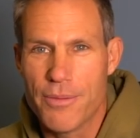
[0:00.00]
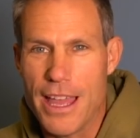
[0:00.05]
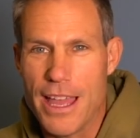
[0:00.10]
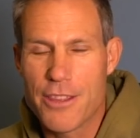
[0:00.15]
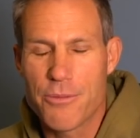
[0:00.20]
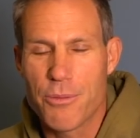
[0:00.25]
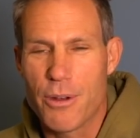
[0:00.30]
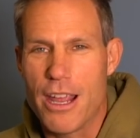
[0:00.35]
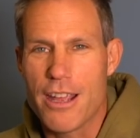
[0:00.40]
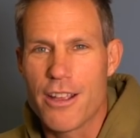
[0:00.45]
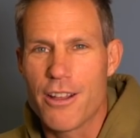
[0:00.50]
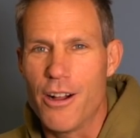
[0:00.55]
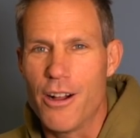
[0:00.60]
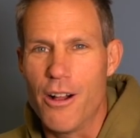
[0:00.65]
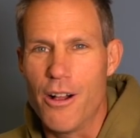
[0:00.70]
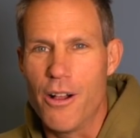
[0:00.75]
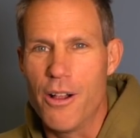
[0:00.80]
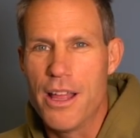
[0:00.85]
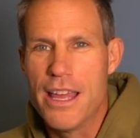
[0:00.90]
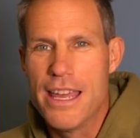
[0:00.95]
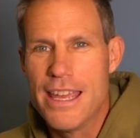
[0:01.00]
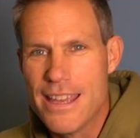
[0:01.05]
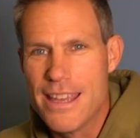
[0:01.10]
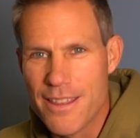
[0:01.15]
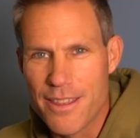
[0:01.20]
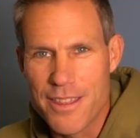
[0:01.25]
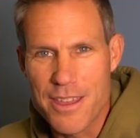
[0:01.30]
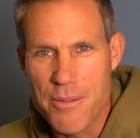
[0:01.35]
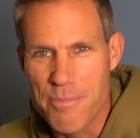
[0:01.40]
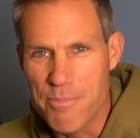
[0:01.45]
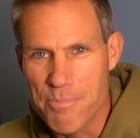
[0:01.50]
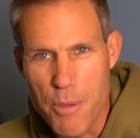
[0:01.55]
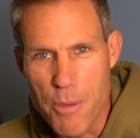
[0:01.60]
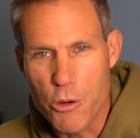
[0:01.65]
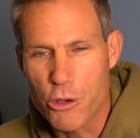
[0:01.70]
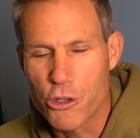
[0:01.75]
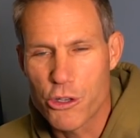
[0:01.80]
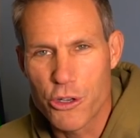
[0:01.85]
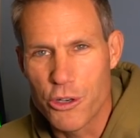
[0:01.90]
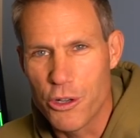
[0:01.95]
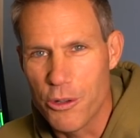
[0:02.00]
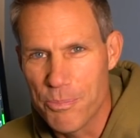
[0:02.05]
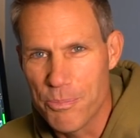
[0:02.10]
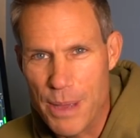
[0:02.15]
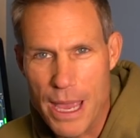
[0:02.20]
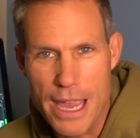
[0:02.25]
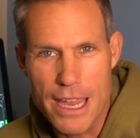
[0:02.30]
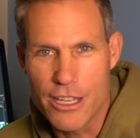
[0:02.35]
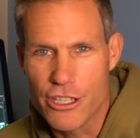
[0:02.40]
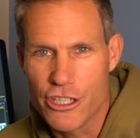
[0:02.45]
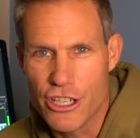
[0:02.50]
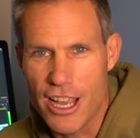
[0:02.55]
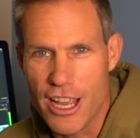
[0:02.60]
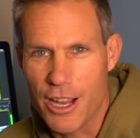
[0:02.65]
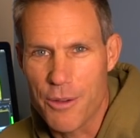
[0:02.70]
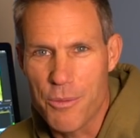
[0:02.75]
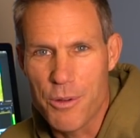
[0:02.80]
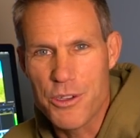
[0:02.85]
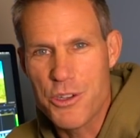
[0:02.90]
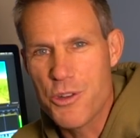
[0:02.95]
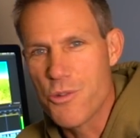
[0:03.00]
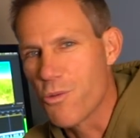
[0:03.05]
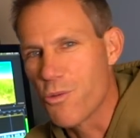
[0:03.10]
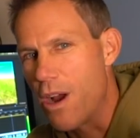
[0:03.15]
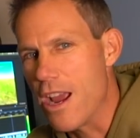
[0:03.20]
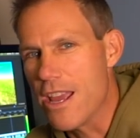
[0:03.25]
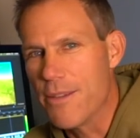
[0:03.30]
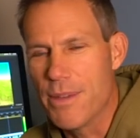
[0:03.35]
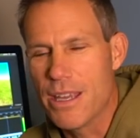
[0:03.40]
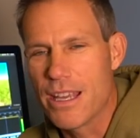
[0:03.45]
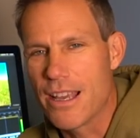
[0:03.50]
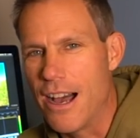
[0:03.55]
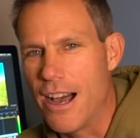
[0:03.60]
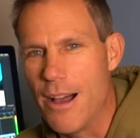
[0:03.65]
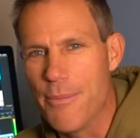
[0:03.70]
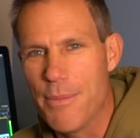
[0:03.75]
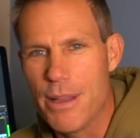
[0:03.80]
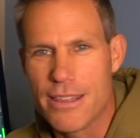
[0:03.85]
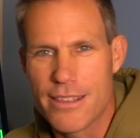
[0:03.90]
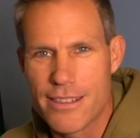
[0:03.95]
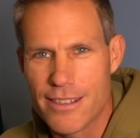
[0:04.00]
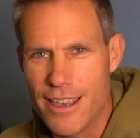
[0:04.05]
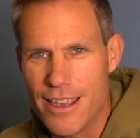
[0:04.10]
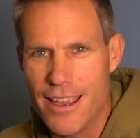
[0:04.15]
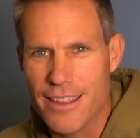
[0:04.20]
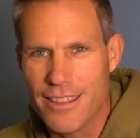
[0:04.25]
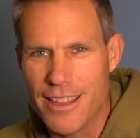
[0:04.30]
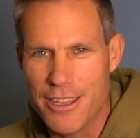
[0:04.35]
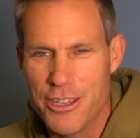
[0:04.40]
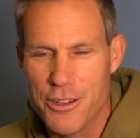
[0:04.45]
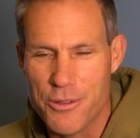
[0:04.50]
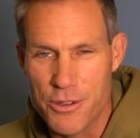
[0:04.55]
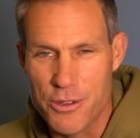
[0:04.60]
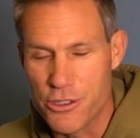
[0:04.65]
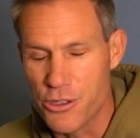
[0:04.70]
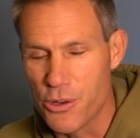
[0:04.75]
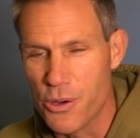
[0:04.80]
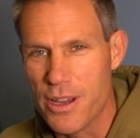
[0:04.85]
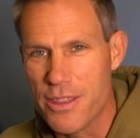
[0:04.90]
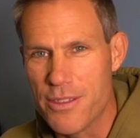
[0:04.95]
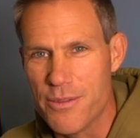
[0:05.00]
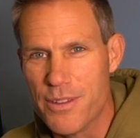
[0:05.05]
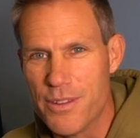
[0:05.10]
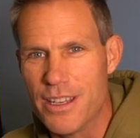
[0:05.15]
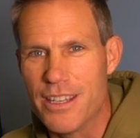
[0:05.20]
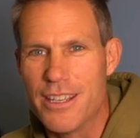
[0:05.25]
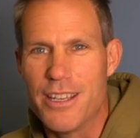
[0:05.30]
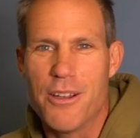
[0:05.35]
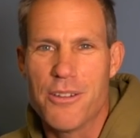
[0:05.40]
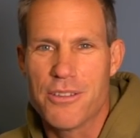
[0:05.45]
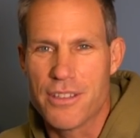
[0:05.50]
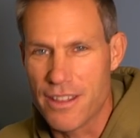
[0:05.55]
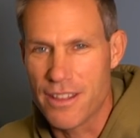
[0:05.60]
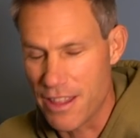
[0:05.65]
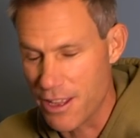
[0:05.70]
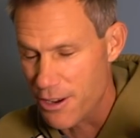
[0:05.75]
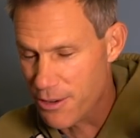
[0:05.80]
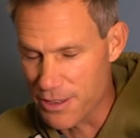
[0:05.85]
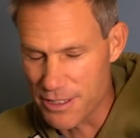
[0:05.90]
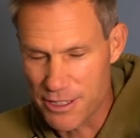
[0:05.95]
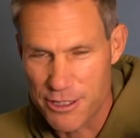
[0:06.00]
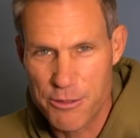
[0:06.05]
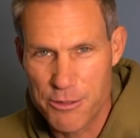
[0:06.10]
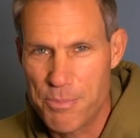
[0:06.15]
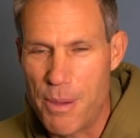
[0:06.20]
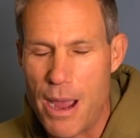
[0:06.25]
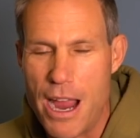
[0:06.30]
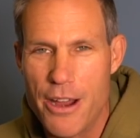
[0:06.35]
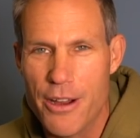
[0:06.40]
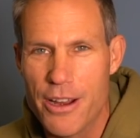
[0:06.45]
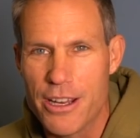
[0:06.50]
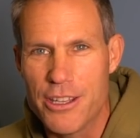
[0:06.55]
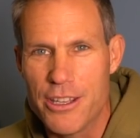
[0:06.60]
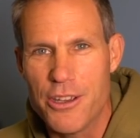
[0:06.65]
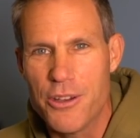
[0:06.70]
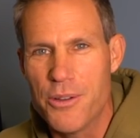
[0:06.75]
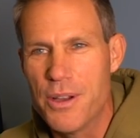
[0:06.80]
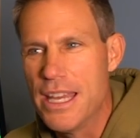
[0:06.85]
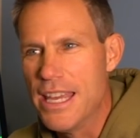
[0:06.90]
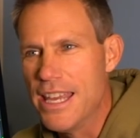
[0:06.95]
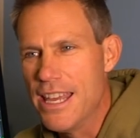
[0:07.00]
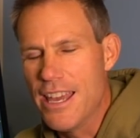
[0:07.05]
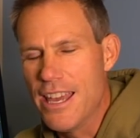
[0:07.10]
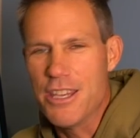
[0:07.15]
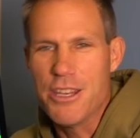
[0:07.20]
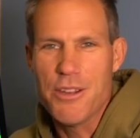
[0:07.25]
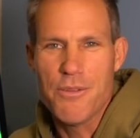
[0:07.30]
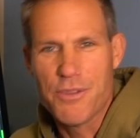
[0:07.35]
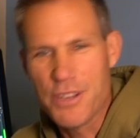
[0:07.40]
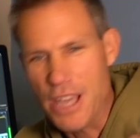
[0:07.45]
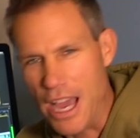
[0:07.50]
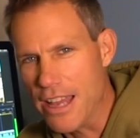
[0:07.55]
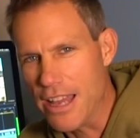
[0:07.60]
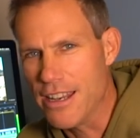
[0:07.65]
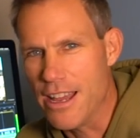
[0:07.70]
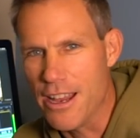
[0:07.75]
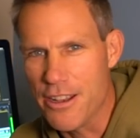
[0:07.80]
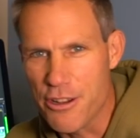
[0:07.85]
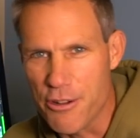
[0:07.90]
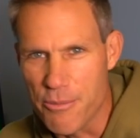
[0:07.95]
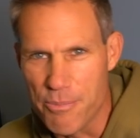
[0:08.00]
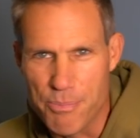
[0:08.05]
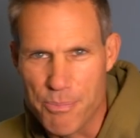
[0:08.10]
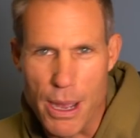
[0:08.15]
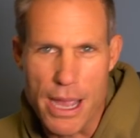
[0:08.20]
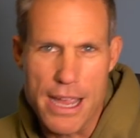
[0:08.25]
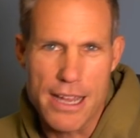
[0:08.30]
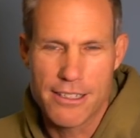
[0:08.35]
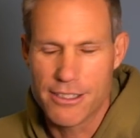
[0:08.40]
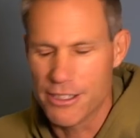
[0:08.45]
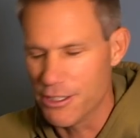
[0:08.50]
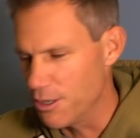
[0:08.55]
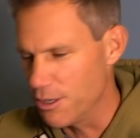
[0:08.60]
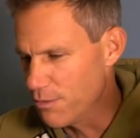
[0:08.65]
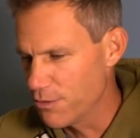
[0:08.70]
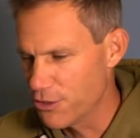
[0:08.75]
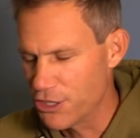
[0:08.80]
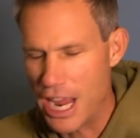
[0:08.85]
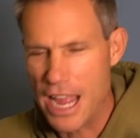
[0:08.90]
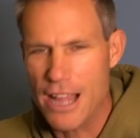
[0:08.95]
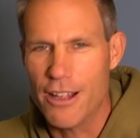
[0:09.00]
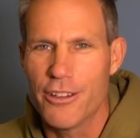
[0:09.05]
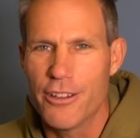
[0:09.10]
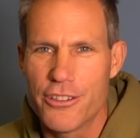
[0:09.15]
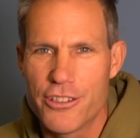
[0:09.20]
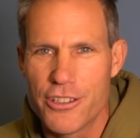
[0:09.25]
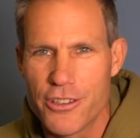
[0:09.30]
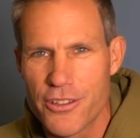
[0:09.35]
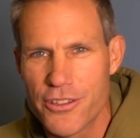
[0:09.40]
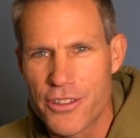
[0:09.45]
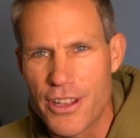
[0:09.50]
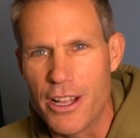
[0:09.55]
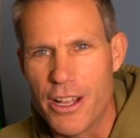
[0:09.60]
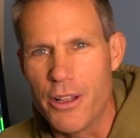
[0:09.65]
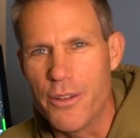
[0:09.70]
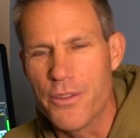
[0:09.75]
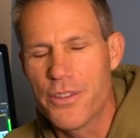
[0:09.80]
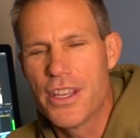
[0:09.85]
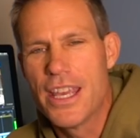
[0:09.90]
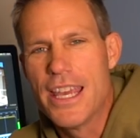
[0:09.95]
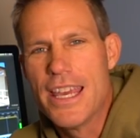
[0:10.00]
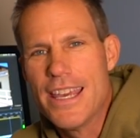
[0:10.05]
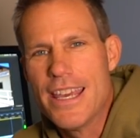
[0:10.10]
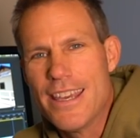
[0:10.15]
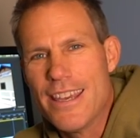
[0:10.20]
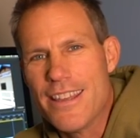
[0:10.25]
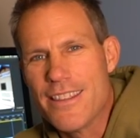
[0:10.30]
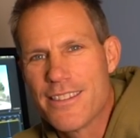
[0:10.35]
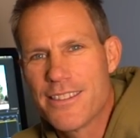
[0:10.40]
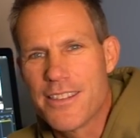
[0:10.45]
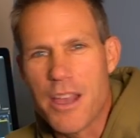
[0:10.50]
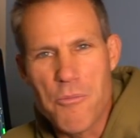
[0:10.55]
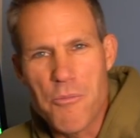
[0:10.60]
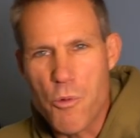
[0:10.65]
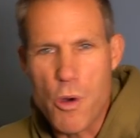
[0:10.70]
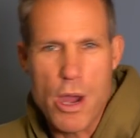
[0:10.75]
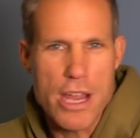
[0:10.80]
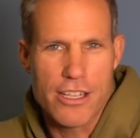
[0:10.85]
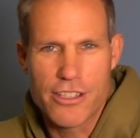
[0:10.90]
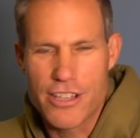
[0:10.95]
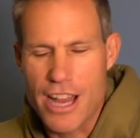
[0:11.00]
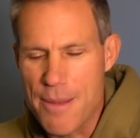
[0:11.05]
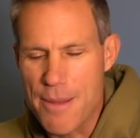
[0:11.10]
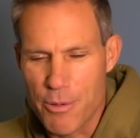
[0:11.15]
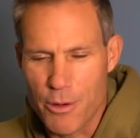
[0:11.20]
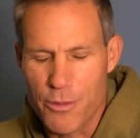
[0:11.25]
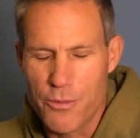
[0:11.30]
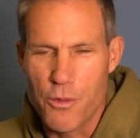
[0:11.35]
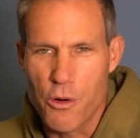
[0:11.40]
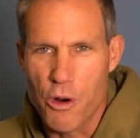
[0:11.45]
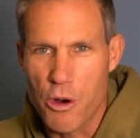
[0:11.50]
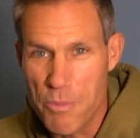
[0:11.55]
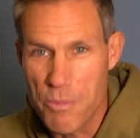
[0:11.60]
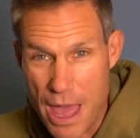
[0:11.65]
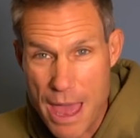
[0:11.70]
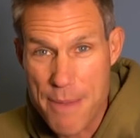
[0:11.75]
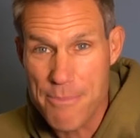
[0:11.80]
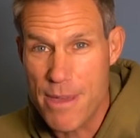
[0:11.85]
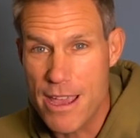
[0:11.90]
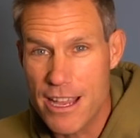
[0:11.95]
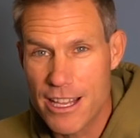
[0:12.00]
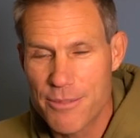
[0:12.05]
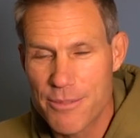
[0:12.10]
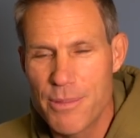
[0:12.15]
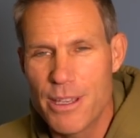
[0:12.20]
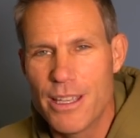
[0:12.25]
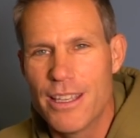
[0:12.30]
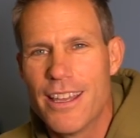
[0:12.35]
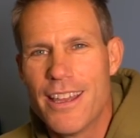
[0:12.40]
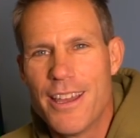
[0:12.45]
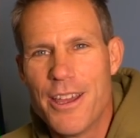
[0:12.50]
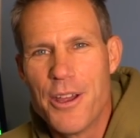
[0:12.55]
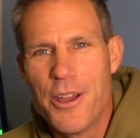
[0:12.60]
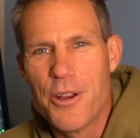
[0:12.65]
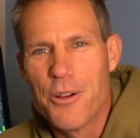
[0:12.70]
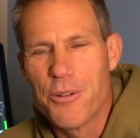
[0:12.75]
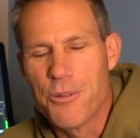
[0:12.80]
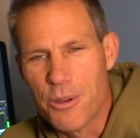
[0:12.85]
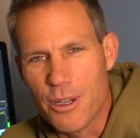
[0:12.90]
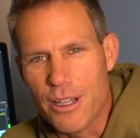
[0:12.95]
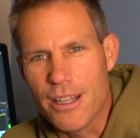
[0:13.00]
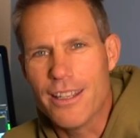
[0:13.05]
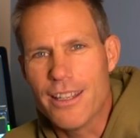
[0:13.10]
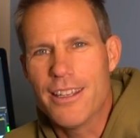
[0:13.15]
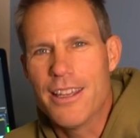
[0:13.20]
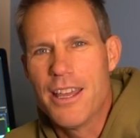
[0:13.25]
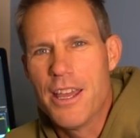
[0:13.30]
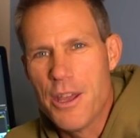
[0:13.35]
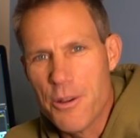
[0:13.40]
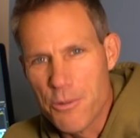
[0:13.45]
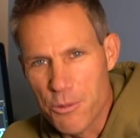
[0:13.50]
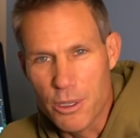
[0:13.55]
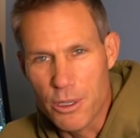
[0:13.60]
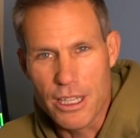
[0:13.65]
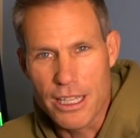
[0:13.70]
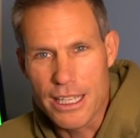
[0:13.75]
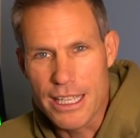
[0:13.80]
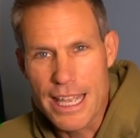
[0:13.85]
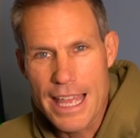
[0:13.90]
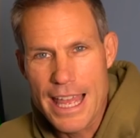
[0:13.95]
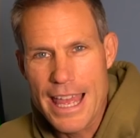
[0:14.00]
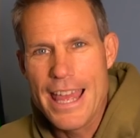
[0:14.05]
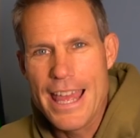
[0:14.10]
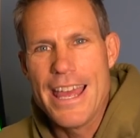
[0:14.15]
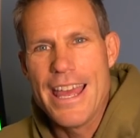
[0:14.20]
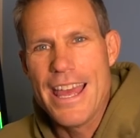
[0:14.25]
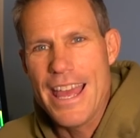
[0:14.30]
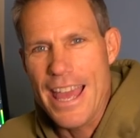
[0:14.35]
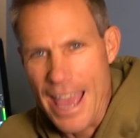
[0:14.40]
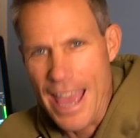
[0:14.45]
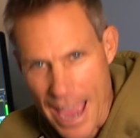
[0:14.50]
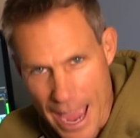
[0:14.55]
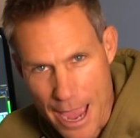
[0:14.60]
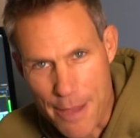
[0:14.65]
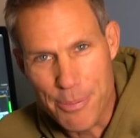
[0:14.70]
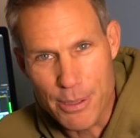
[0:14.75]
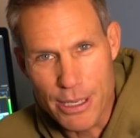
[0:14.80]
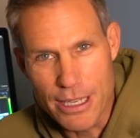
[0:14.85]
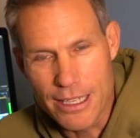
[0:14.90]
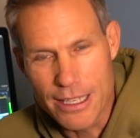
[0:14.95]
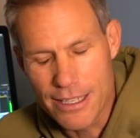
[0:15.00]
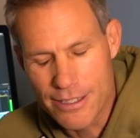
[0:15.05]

That's what I call the emotional paycheck, when you write me comments saying that you enjoy the videos and they're inspiring you and you've gotten on your bikes and you've challenged yourselves in some way, shape, or form. That makes me really, really happy.